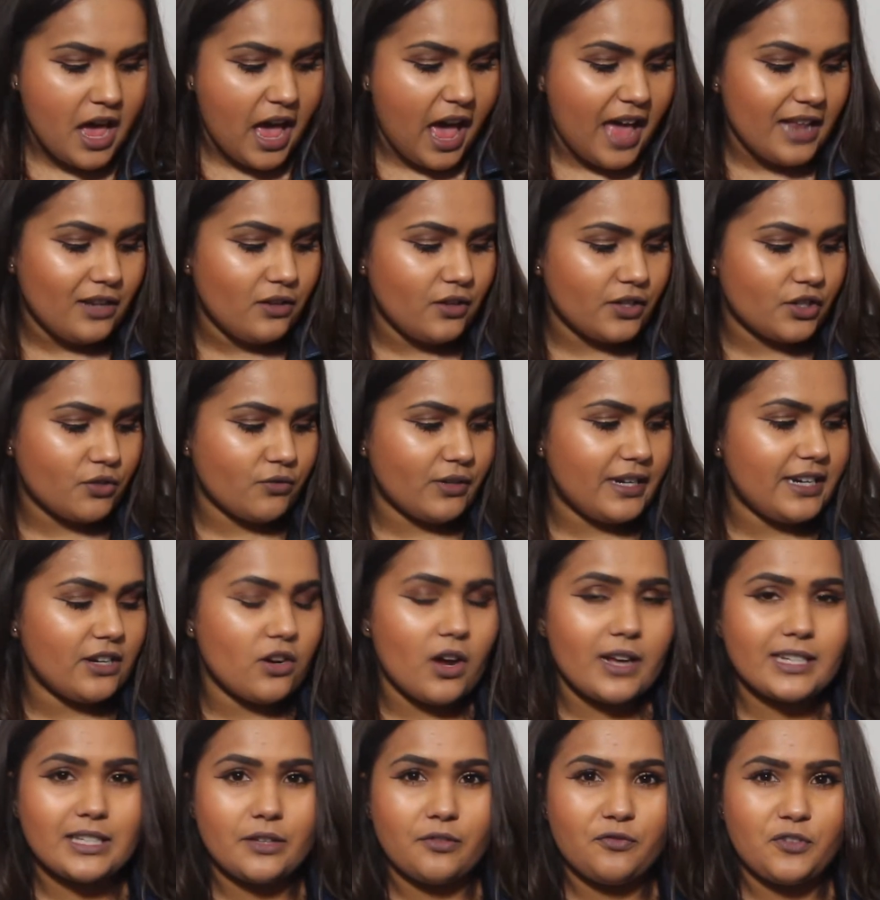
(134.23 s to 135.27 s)
It looks really
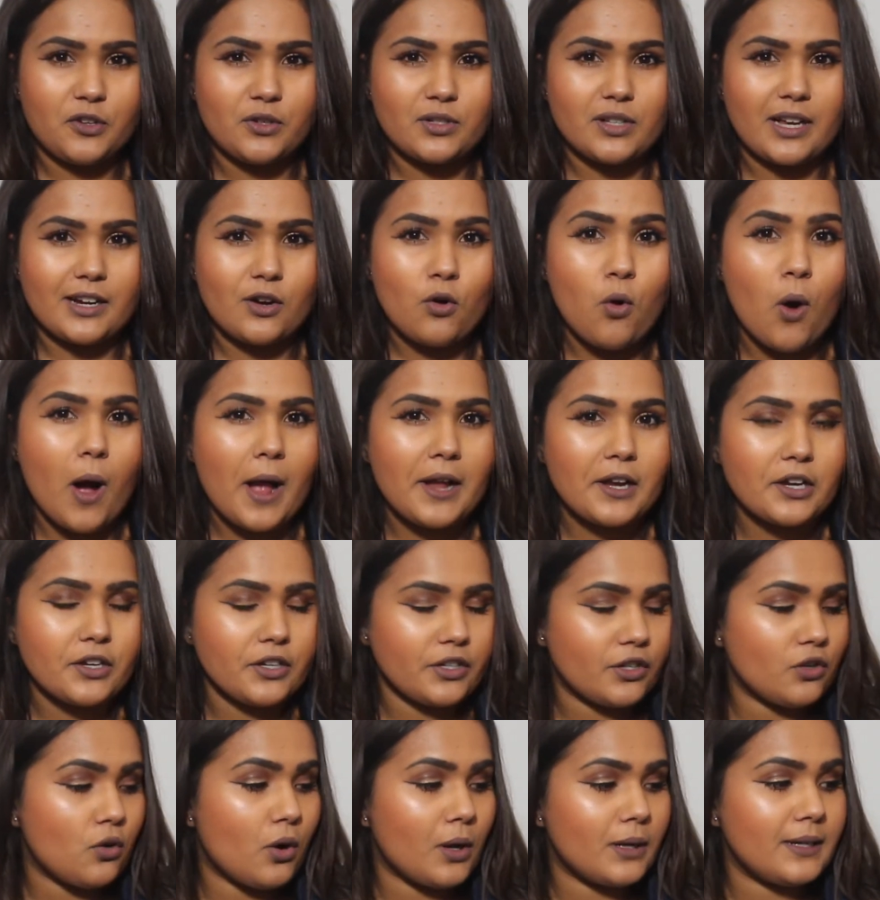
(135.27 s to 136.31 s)
nice, it feels like quite a
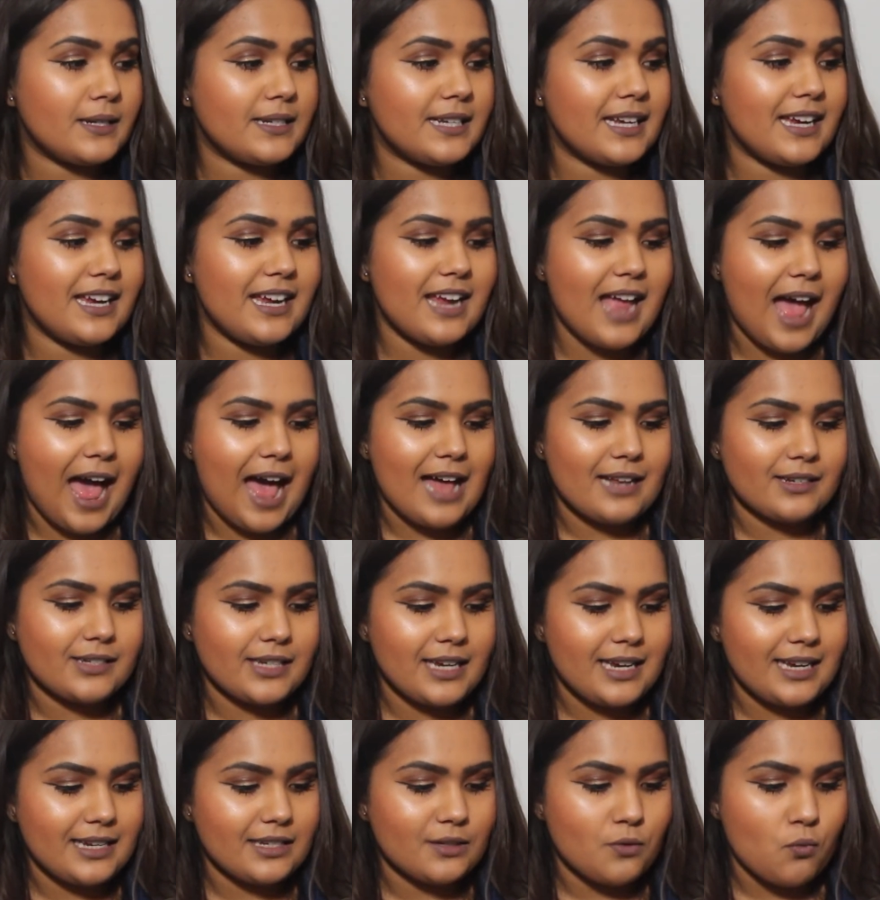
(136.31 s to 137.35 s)
good quality, and
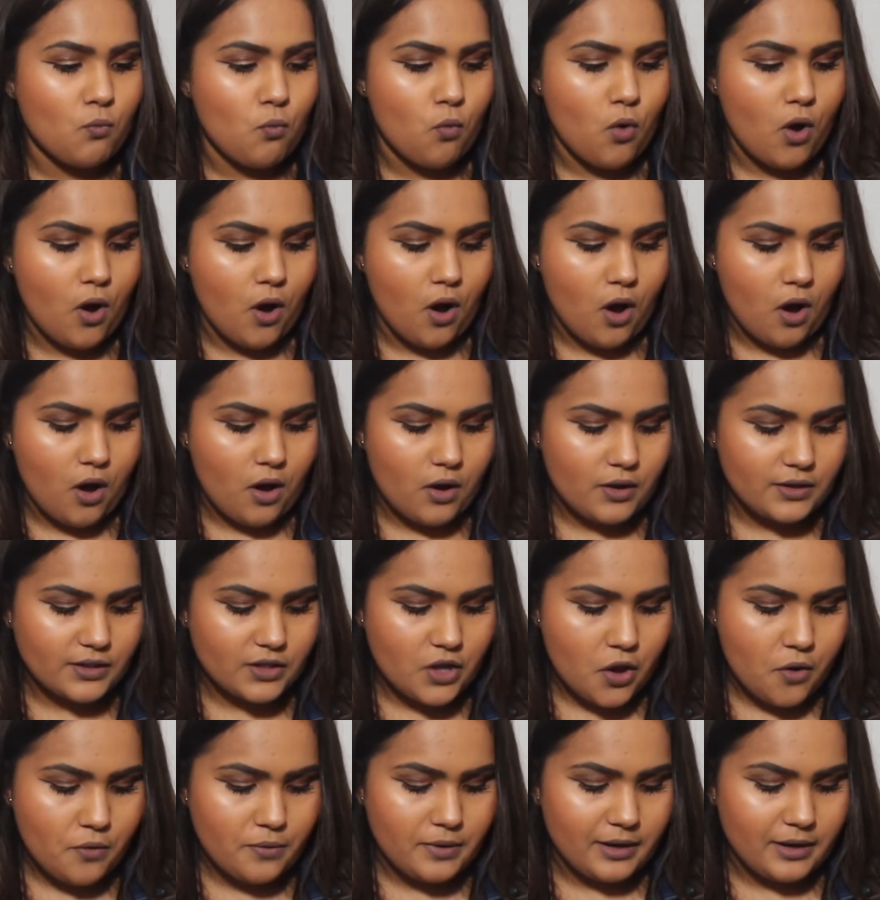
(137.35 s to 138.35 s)
it was